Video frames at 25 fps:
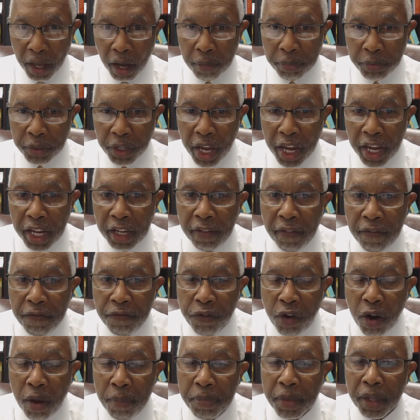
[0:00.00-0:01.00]
obtain
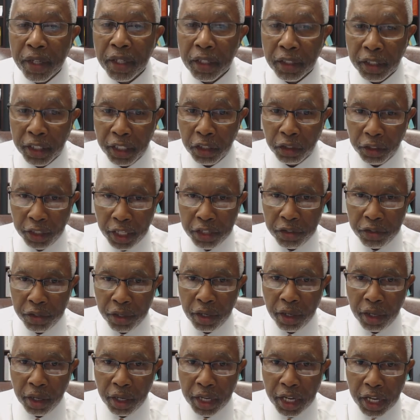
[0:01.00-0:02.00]
from that illegal
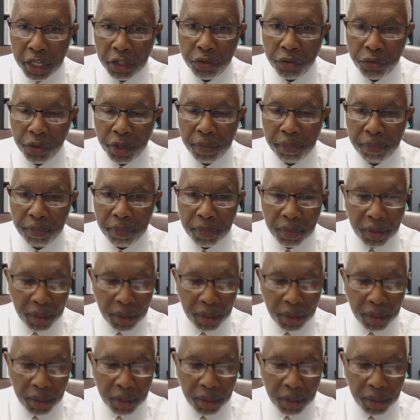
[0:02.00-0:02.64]
entry.